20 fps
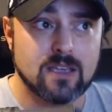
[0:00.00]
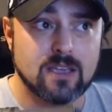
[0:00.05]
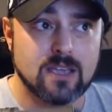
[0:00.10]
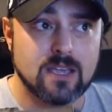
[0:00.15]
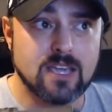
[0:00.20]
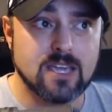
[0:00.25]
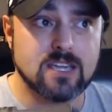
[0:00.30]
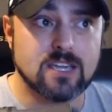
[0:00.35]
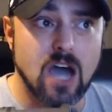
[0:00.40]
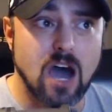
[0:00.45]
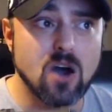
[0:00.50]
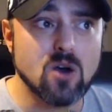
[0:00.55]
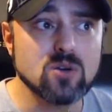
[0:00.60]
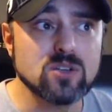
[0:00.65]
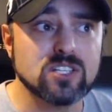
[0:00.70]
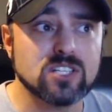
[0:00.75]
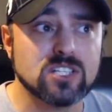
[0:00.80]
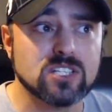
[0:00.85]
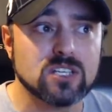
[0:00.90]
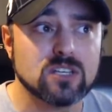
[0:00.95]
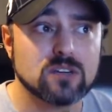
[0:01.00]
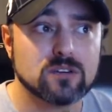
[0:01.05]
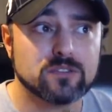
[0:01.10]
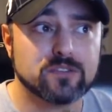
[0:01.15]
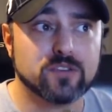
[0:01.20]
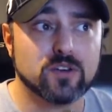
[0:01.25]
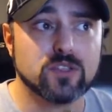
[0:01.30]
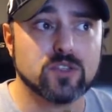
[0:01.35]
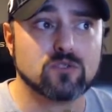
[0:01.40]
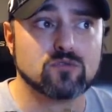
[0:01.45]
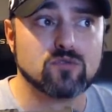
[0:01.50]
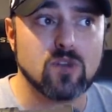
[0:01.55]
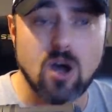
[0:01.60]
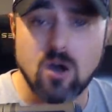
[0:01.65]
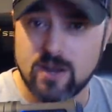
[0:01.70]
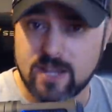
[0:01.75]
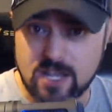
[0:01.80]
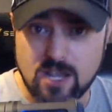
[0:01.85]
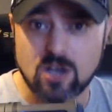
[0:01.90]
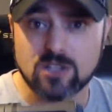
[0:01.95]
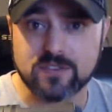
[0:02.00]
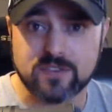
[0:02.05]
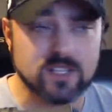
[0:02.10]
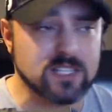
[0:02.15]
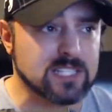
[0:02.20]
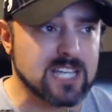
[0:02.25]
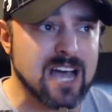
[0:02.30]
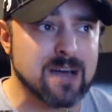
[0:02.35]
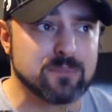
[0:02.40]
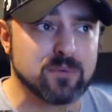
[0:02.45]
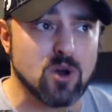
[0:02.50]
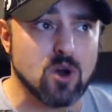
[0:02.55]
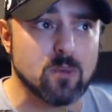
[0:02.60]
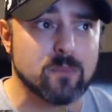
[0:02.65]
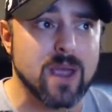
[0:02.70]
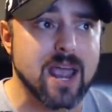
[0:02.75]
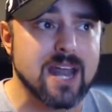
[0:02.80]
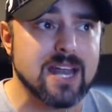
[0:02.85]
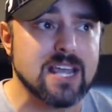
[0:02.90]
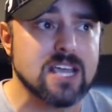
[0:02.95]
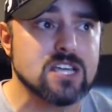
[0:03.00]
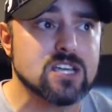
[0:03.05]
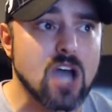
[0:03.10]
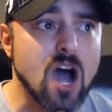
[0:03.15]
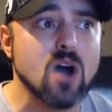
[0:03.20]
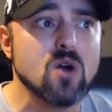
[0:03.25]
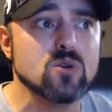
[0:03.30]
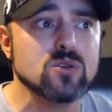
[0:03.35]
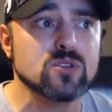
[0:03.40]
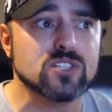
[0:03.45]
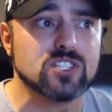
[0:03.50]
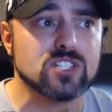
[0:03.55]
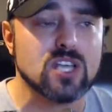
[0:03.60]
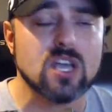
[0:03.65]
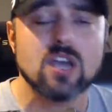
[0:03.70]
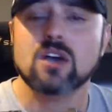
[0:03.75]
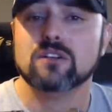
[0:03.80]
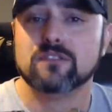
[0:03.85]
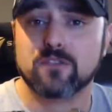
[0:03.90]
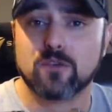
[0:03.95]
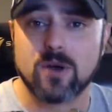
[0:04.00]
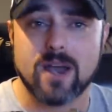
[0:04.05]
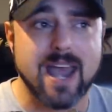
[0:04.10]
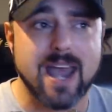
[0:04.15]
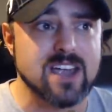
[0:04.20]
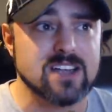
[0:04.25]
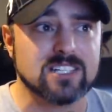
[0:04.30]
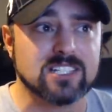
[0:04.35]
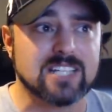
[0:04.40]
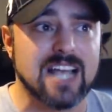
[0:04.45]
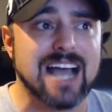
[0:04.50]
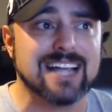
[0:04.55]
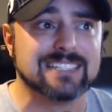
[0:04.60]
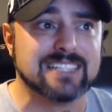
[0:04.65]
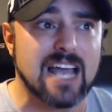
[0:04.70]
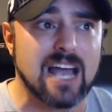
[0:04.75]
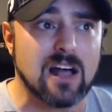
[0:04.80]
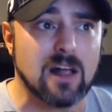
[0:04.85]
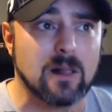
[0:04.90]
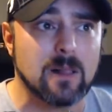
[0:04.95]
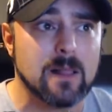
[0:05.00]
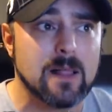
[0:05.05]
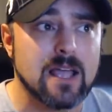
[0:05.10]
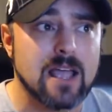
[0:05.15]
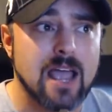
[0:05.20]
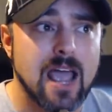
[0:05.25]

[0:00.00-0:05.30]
He goes for the rope. He goes for the top rope, and he goes for air Sydal,